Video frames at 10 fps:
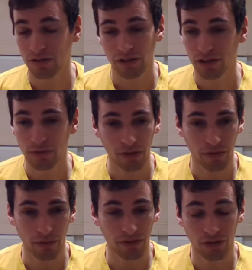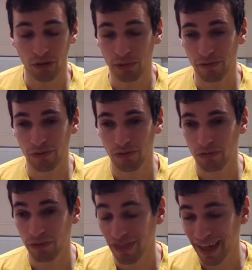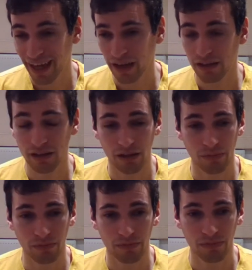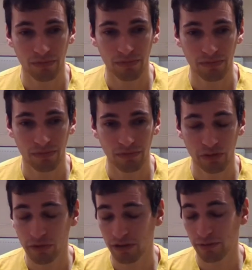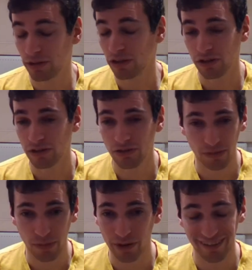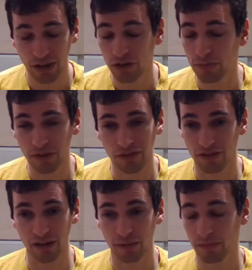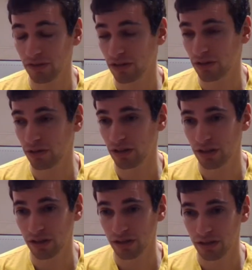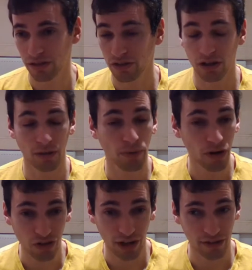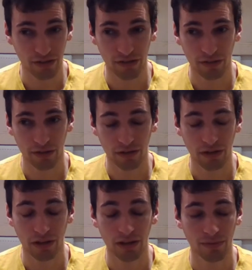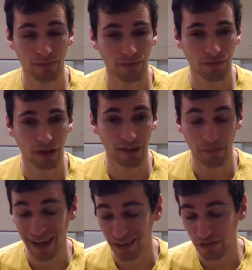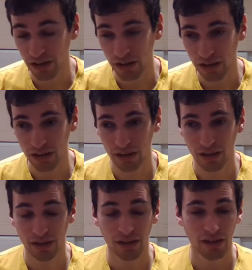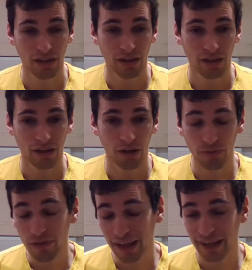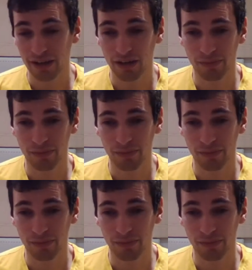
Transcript: you know, we're stuck with that. Someone, you know, he's just blowing his nose most of the time. So I apologise for his behaviour. Hopefully,